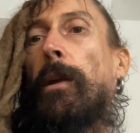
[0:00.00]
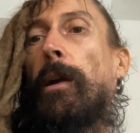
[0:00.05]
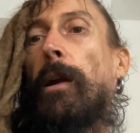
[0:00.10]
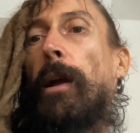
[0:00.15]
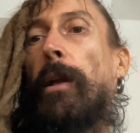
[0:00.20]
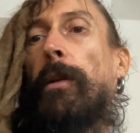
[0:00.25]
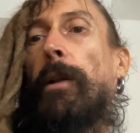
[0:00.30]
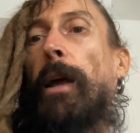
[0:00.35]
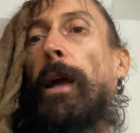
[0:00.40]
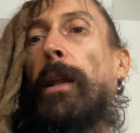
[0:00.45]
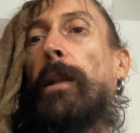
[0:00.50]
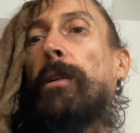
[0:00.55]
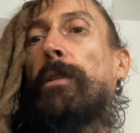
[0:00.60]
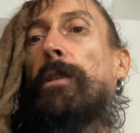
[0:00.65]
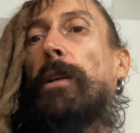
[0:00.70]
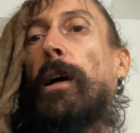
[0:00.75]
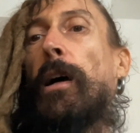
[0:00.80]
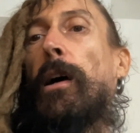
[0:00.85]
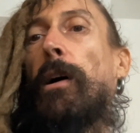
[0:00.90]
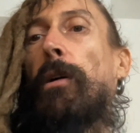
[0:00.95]
And that
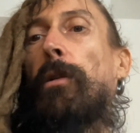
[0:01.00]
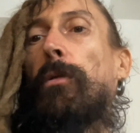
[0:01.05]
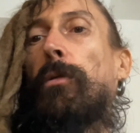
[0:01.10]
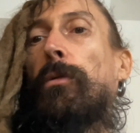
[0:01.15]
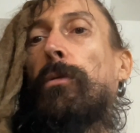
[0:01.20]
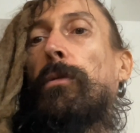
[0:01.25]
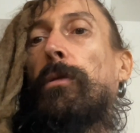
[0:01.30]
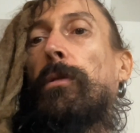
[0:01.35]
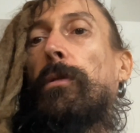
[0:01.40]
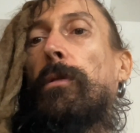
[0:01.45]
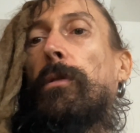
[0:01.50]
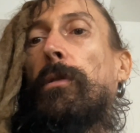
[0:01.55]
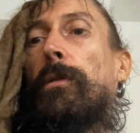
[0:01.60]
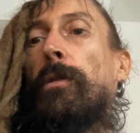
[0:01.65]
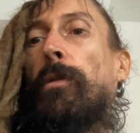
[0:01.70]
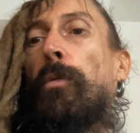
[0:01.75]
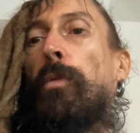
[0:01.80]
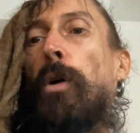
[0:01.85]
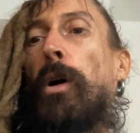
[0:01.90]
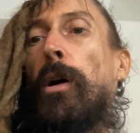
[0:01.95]
is how
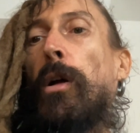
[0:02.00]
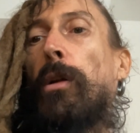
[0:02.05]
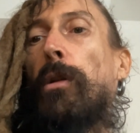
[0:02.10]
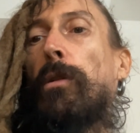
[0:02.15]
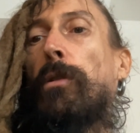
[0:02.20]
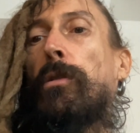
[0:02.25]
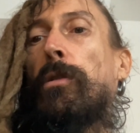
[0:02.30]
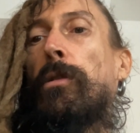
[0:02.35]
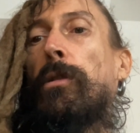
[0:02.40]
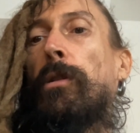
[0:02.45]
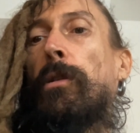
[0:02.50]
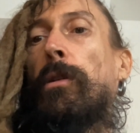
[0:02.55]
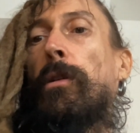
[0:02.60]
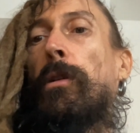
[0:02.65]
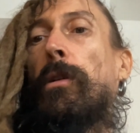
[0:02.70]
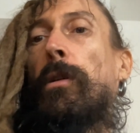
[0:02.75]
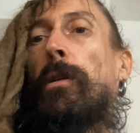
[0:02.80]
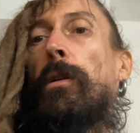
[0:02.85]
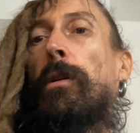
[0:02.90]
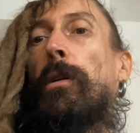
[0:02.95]
the world
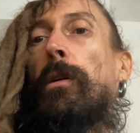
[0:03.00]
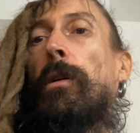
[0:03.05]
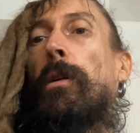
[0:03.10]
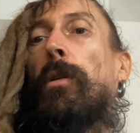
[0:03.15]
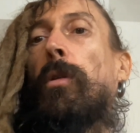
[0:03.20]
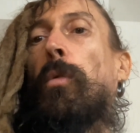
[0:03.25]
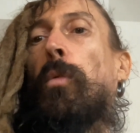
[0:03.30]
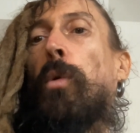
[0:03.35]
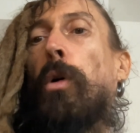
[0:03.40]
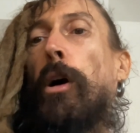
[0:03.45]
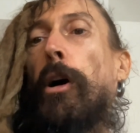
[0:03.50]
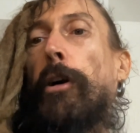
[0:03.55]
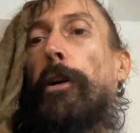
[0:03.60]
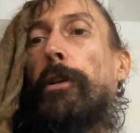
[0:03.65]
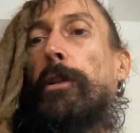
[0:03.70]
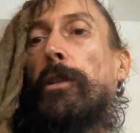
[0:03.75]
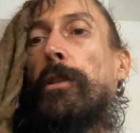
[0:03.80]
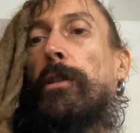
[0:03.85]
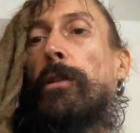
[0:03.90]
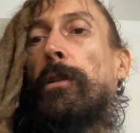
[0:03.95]

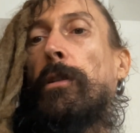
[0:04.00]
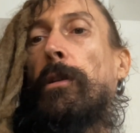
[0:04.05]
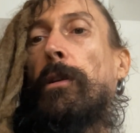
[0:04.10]
wars